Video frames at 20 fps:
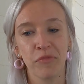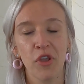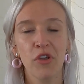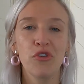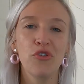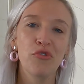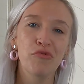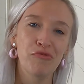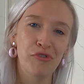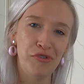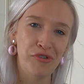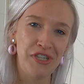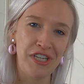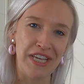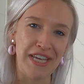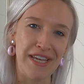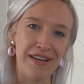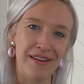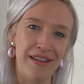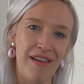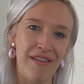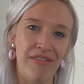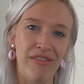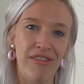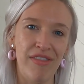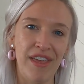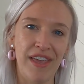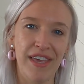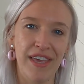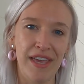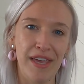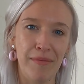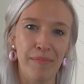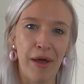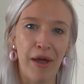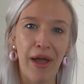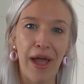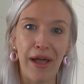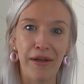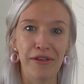your routine and thinking
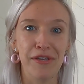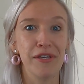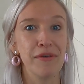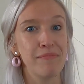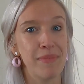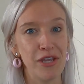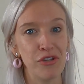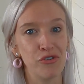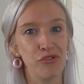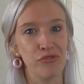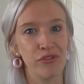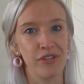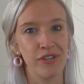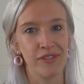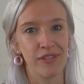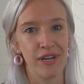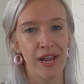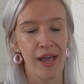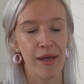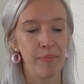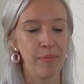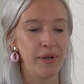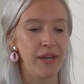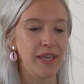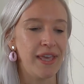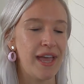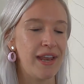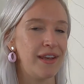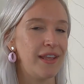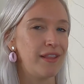about how you can make sure it doesn't happen again